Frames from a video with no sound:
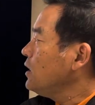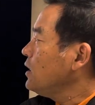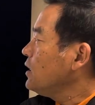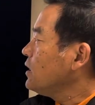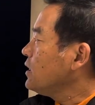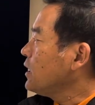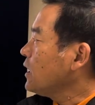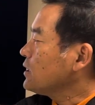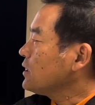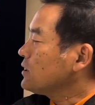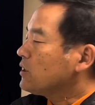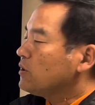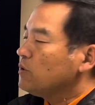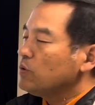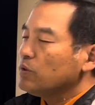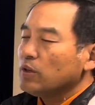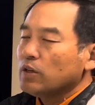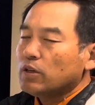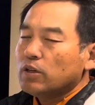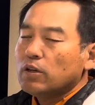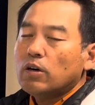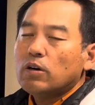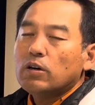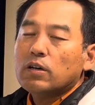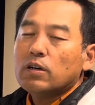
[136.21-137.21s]
That could
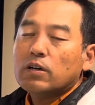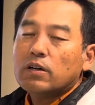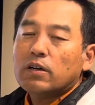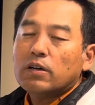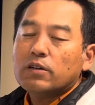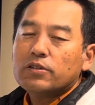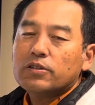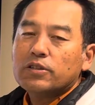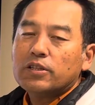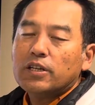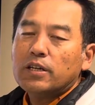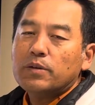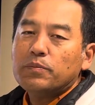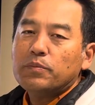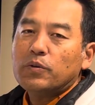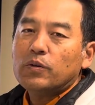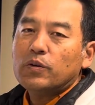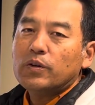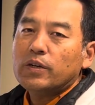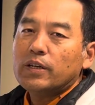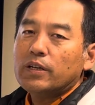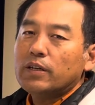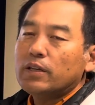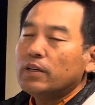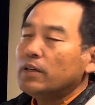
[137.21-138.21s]
cause
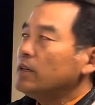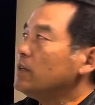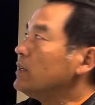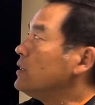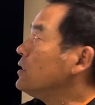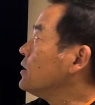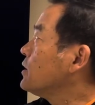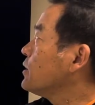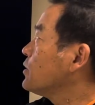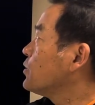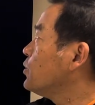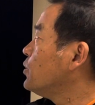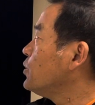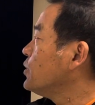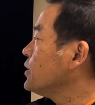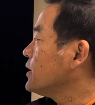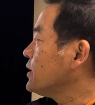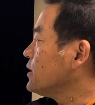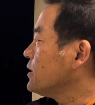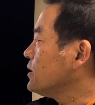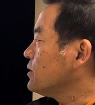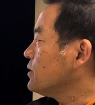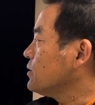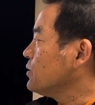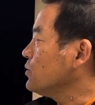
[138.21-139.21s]
temporary
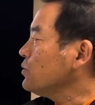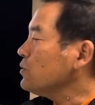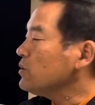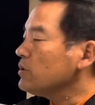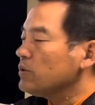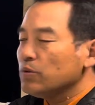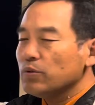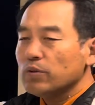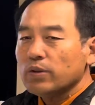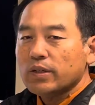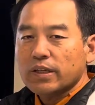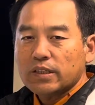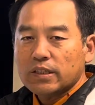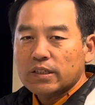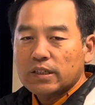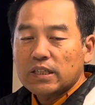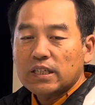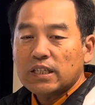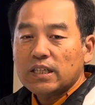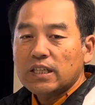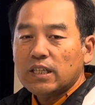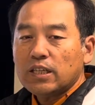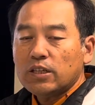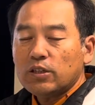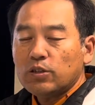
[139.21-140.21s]
goiter. Those usually it's
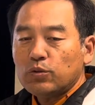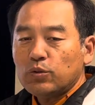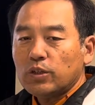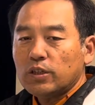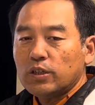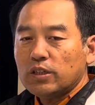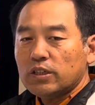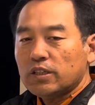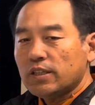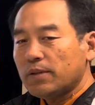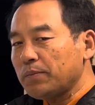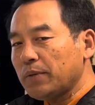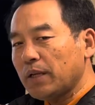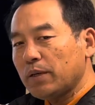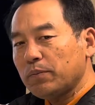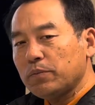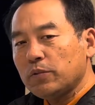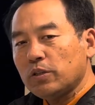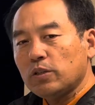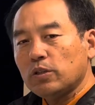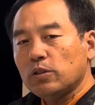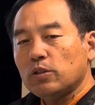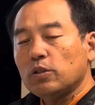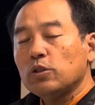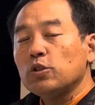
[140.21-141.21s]
easy to treat. Sometimes
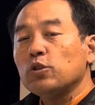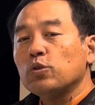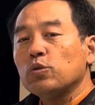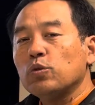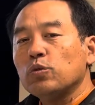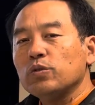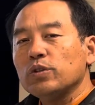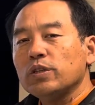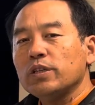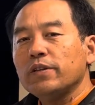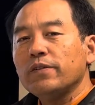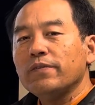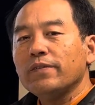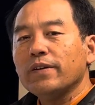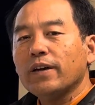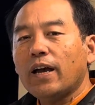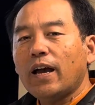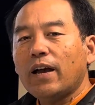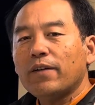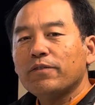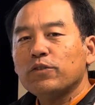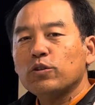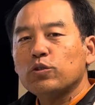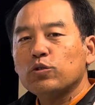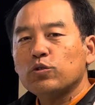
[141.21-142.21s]
you don't even
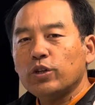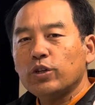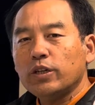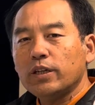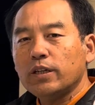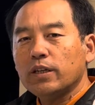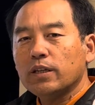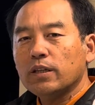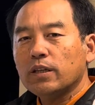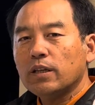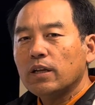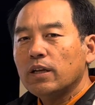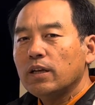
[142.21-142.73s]
have to treat it.